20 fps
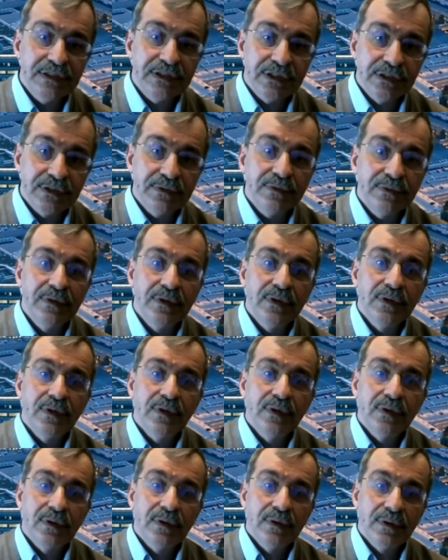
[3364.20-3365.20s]
to
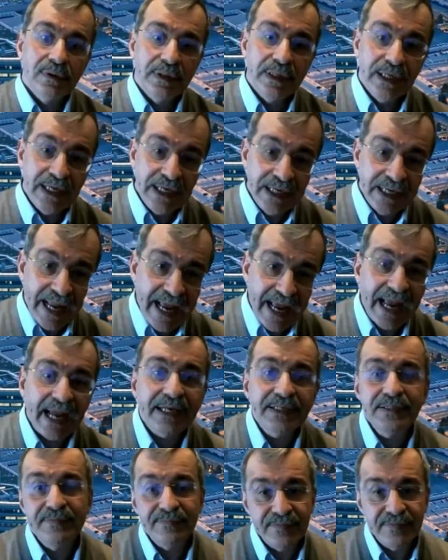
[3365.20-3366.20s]

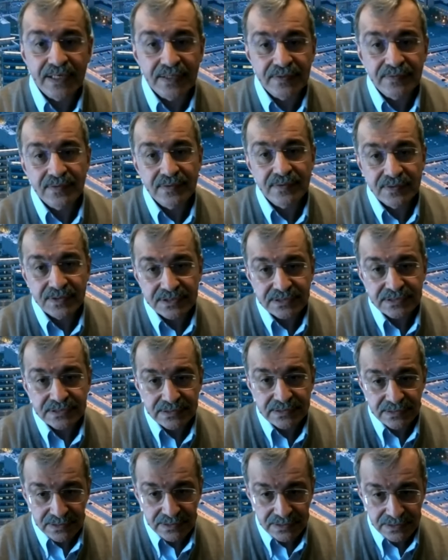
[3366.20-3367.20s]
inactivate this
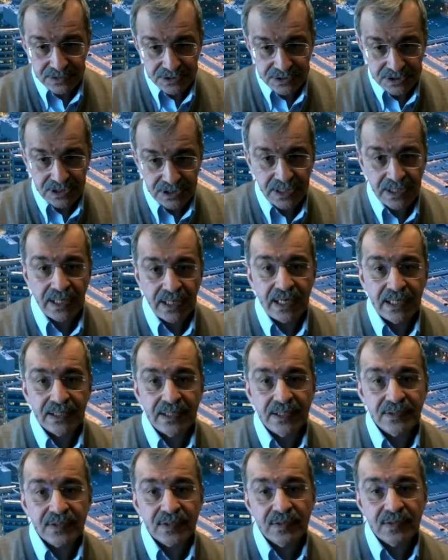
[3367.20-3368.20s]
gene and
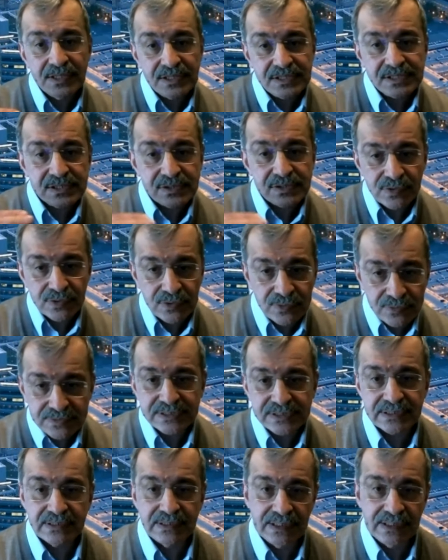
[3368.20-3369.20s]
at least
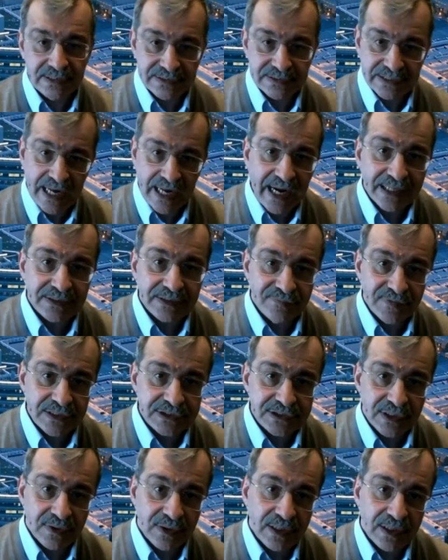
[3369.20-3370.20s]
reduce its
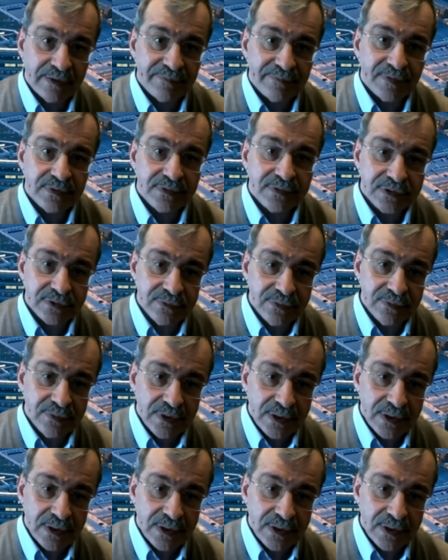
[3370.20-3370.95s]
activation level to